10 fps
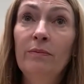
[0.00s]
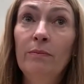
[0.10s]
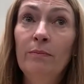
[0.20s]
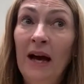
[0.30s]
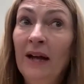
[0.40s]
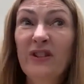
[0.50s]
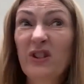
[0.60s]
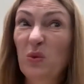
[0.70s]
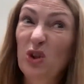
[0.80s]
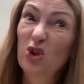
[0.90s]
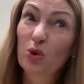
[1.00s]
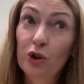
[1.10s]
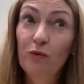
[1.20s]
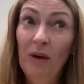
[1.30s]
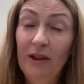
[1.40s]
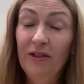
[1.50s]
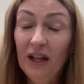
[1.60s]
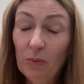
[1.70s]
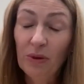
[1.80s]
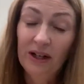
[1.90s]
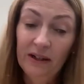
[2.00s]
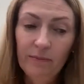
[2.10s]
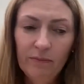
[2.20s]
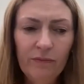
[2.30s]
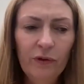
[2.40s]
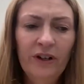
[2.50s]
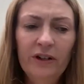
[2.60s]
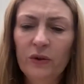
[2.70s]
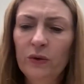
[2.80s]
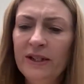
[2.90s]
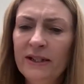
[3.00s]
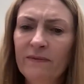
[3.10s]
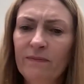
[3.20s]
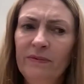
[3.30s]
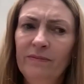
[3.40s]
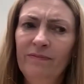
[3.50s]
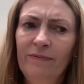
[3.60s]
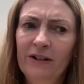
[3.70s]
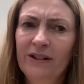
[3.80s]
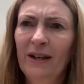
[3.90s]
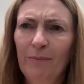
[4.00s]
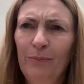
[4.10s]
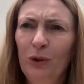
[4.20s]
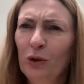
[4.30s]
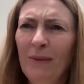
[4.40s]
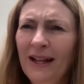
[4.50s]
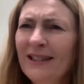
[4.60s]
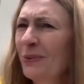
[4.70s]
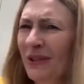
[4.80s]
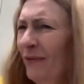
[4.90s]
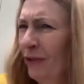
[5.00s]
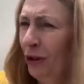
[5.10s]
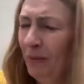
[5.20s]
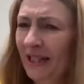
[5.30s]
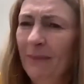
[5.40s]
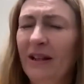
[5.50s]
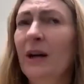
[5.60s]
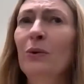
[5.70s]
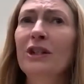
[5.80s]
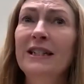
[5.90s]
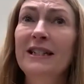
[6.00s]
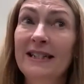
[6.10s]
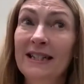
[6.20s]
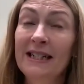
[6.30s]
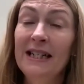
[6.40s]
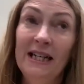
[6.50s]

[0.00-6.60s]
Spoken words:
Maths was sort of my thing, but I, for various reasons, figured that pure maths was never going to be something I wanted to study.